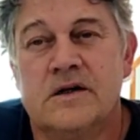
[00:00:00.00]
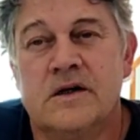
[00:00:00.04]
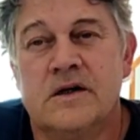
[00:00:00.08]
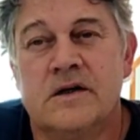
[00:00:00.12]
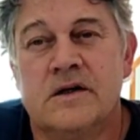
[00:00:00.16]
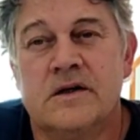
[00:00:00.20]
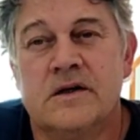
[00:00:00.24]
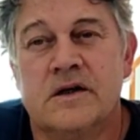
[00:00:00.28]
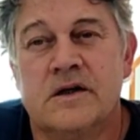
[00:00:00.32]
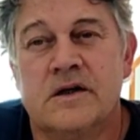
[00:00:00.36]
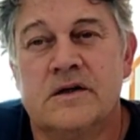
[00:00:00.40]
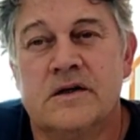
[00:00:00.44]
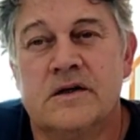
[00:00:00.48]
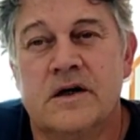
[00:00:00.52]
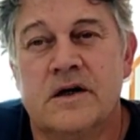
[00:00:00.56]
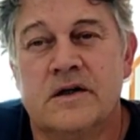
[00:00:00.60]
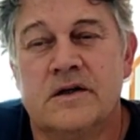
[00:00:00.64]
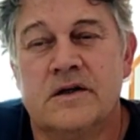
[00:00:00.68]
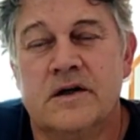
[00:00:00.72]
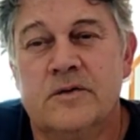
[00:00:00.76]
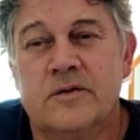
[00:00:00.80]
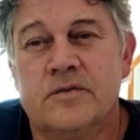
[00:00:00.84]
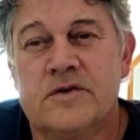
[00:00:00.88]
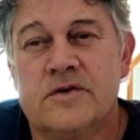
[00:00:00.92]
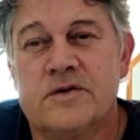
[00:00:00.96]
And yeah,
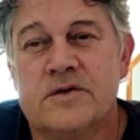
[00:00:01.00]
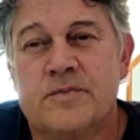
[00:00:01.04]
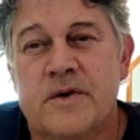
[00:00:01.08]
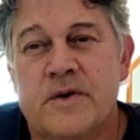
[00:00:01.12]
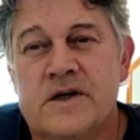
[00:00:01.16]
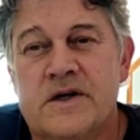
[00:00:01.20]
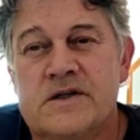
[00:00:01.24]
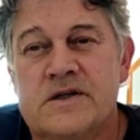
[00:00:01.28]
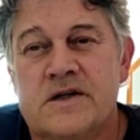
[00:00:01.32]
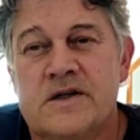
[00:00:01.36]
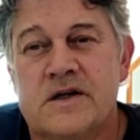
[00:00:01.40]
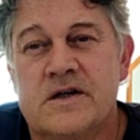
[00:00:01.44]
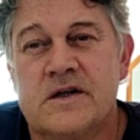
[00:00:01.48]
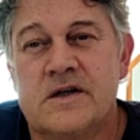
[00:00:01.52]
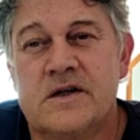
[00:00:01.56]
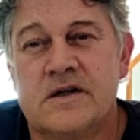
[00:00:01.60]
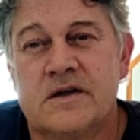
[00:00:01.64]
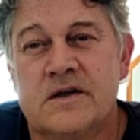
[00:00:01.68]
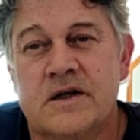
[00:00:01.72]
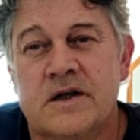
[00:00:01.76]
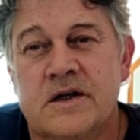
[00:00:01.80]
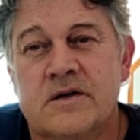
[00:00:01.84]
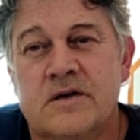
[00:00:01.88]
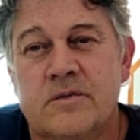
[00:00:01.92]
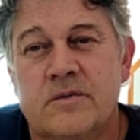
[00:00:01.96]
that was basically
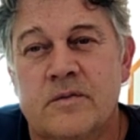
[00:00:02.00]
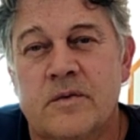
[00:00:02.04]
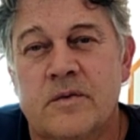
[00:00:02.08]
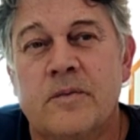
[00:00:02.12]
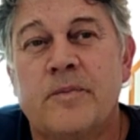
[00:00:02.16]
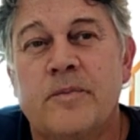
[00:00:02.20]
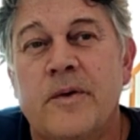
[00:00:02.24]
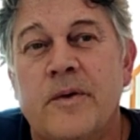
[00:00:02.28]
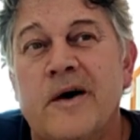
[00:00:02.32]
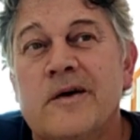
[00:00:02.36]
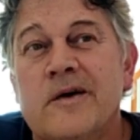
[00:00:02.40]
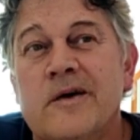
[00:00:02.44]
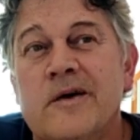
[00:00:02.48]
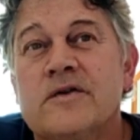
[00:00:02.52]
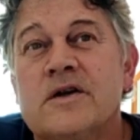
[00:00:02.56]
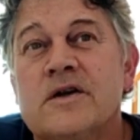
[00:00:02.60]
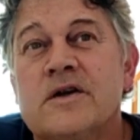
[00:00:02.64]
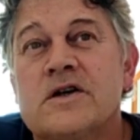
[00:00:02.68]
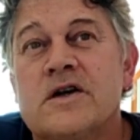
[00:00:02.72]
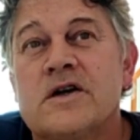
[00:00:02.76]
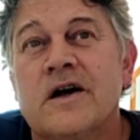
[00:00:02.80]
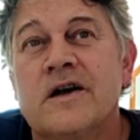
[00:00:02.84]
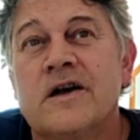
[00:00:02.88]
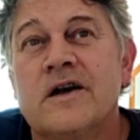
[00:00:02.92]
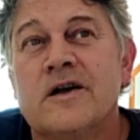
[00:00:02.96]
that. Part of the
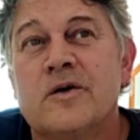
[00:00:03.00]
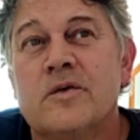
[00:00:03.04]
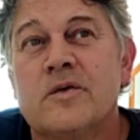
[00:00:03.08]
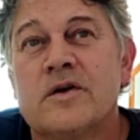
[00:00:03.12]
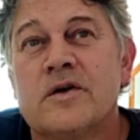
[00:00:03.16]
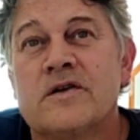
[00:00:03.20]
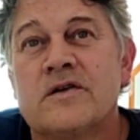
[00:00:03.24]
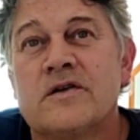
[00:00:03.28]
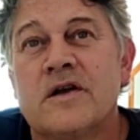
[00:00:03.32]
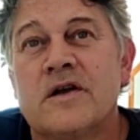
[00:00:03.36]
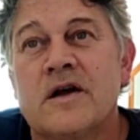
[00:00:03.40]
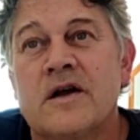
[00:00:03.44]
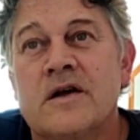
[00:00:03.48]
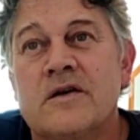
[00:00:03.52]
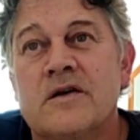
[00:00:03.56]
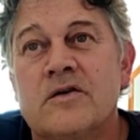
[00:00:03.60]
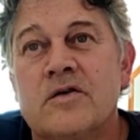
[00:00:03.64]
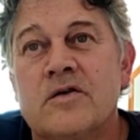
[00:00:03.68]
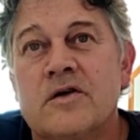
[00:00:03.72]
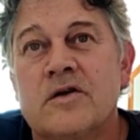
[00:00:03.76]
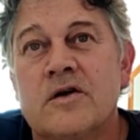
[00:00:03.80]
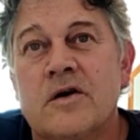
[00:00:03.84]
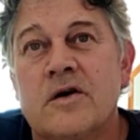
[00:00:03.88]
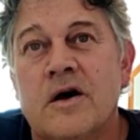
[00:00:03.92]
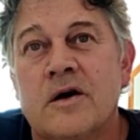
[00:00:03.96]
training was they
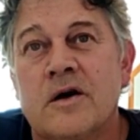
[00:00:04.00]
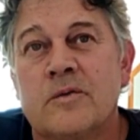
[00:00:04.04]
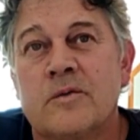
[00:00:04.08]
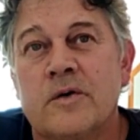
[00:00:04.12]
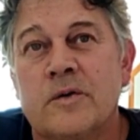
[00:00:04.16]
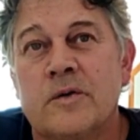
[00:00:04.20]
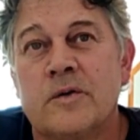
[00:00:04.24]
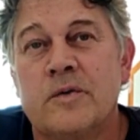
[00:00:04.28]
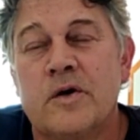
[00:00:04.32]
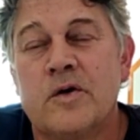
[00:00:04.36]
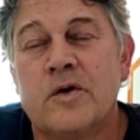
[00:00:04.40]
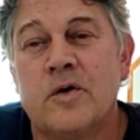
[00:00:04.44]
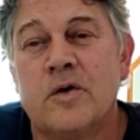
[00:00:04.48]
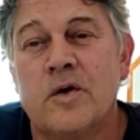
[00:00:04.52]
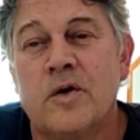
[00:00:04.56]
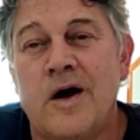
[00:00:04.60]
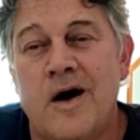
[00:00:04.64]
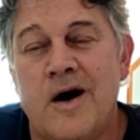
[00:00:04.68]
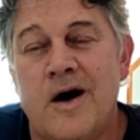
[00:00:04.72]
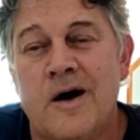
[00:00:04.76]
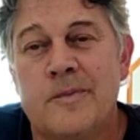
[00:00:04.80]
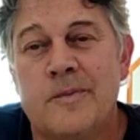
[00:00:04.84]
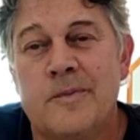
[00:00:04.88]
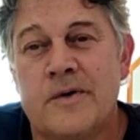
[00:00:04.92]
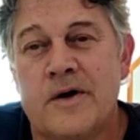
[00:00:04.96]
took you out what we call an
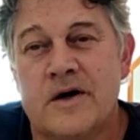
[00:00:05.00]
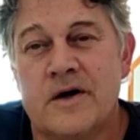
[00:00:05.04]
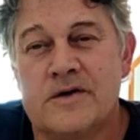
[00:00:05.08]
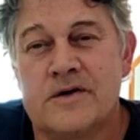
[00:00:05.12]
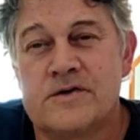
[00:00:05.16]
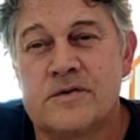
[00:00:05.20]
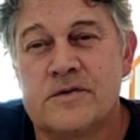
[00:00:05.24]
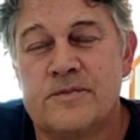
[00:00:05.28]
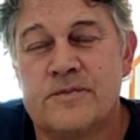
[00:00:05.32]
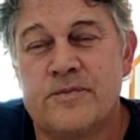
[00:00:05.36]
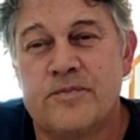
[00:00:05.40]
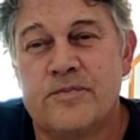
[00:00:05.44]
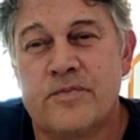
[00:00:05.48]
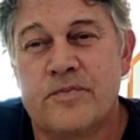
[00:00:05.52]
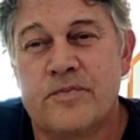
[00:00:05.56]
outcast.